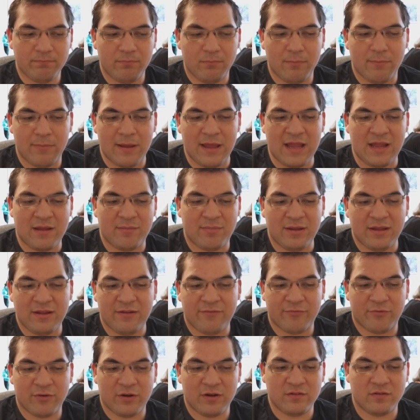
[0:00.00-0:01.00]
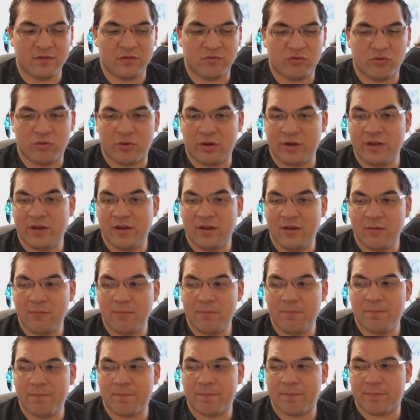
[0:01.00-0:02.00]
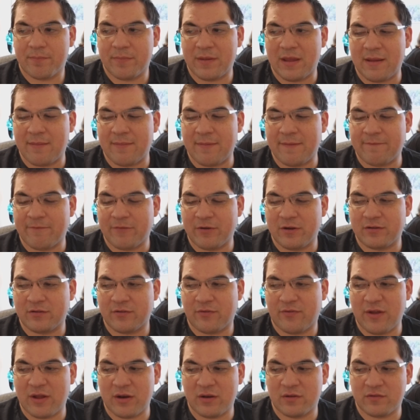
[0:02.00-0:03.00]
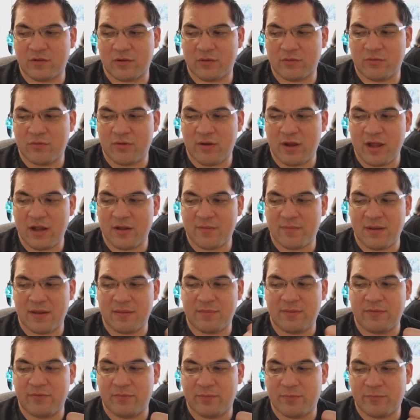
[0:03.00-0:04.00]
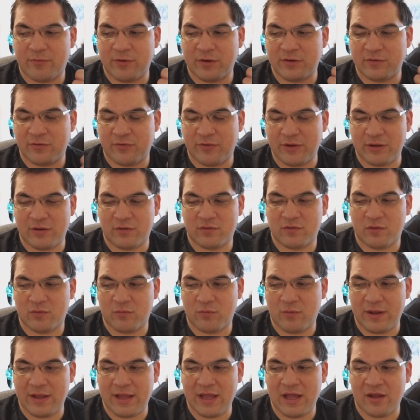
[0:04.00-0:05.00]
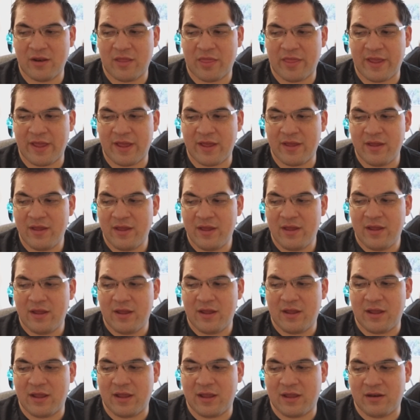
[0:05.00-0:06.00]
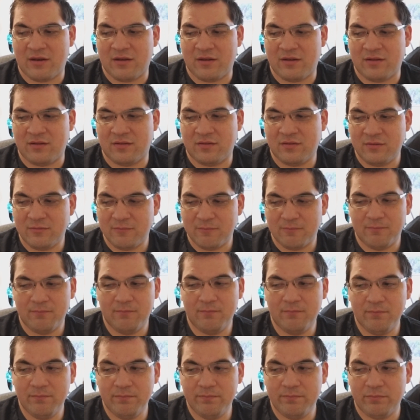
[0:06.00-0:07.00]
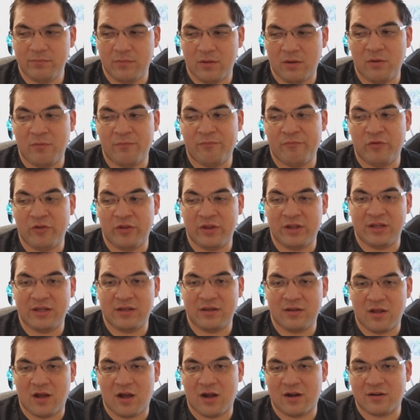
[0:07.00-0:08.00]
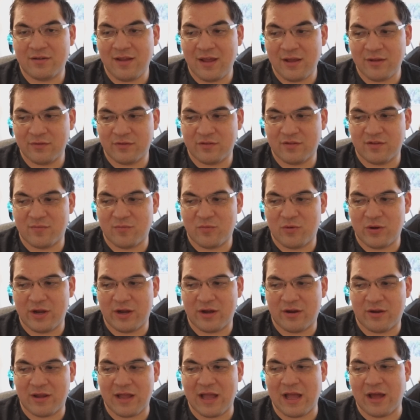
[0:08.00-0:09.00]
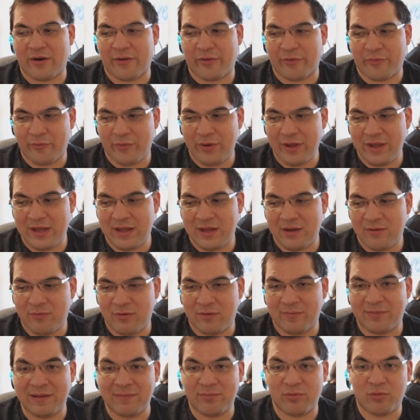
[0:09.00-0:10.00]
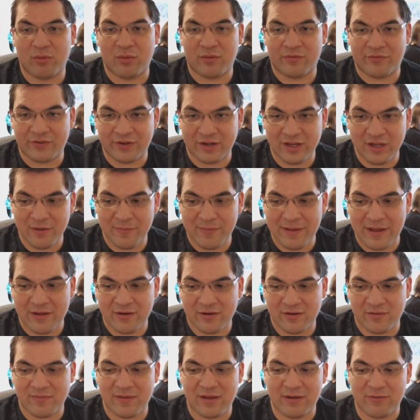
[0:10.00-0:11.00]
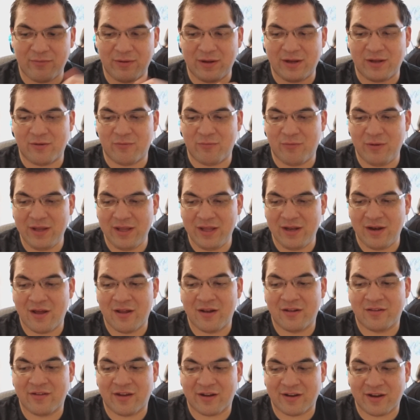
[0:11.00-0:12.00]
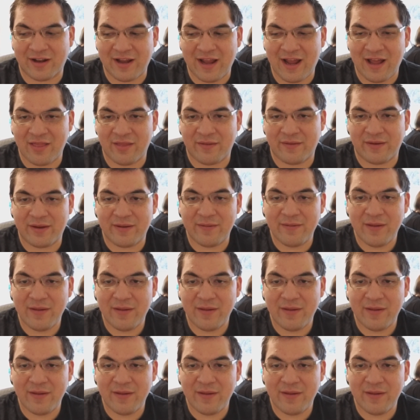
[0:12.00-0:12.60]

Maybe Frieza joined him. Maybe Frieza found his own crack. Maybe Frieza found his own way out of that and is hopefully knocked out somewhere out of the way where people will forget about him and we can win on a technicality.